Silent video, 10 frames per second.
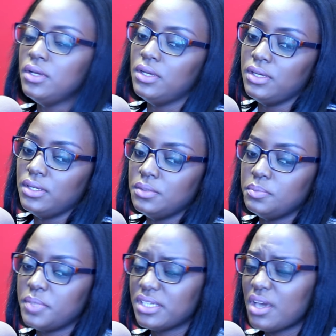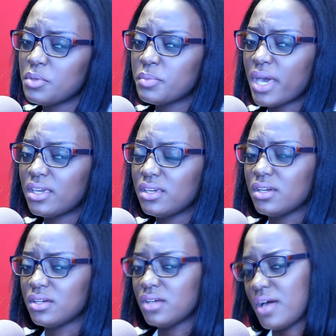Mm. But coming back
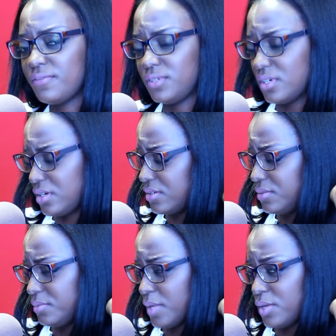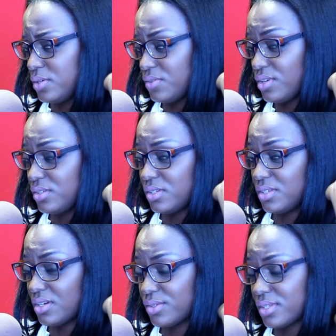here after my
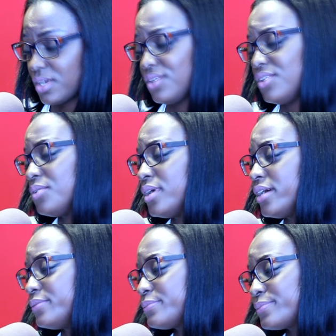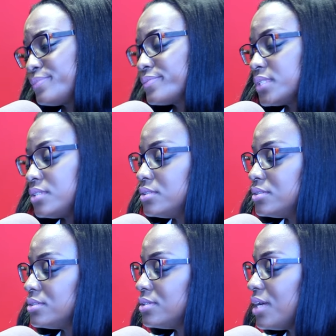university, I was like, you know what?
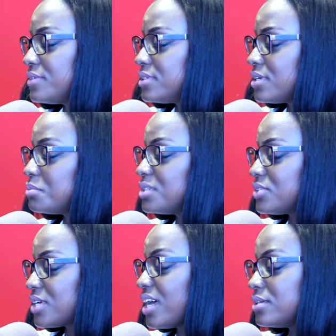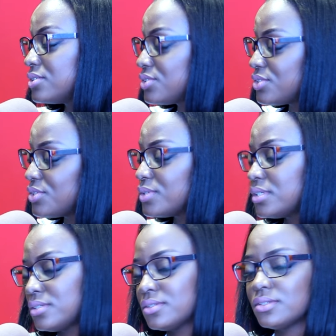You haven't done Miss Uganda, just do
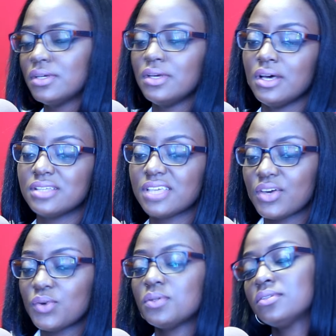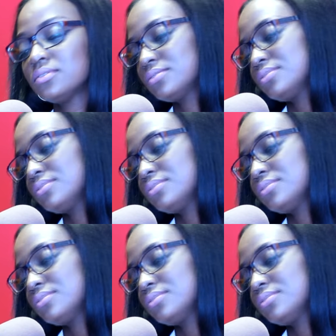it. I was like, cool.